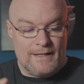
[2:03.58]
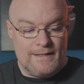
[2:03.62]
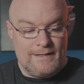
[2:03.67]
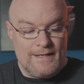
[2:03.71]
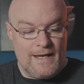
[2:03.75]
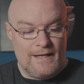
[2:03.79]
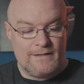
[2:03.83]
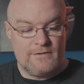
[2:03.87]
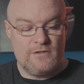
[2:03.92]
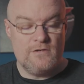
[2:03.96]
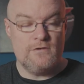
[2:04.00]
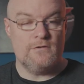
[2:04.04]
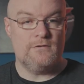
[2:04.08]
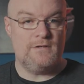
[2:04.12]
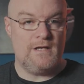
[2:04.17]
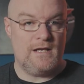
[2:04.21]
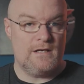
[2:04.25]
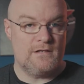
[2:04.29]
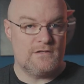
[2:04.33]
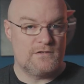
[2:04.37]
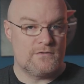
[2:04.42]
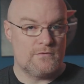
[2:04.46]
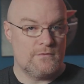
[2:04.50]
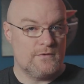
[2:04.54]
Connect to your
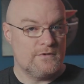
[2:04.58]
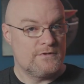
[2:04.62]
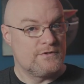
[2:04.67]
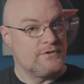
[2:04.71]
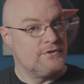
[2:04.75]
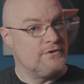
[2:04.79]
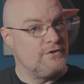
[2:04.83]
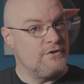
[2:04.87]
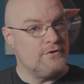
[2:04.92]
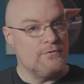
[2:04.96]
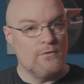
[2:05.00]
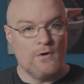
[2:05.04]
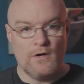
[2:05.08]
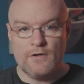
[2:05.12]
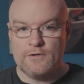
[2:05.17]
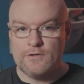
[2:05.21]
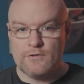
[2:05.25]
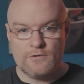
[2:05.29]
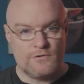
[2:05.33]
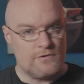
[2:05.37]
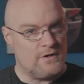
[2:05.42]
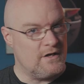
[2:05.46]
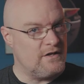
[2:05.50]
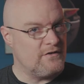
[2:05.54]
data source, do all
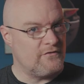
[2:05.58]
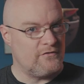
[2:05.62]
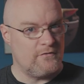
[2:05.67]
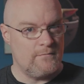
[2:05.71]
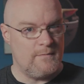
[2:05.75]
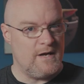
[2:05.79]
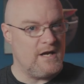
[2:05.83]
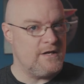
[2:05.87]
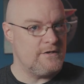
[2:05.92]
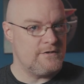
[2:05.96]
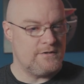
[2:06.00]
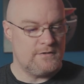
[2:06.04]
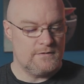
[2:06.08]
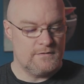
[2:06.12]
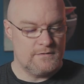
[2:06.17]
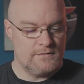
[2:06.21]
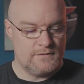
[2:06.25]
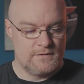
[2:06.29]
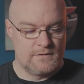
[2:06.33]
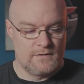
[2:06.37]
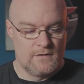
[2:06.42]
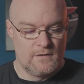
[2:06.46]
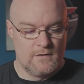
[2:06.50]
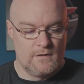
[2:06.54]
your
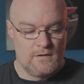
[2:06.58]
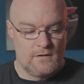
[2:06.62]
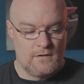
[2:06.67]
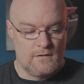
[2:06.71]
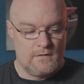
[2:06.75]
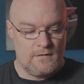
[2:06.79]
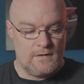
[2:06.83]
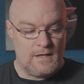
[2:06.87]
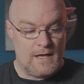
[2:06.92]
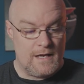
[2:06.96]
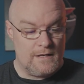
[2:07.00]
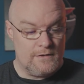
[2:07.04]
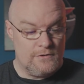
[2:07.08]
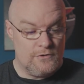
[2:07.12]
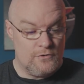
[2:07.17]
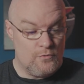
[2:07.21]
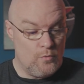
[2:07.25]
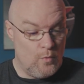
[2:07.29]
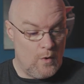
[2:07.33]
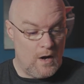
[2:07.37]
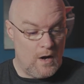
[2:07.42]
transformations that you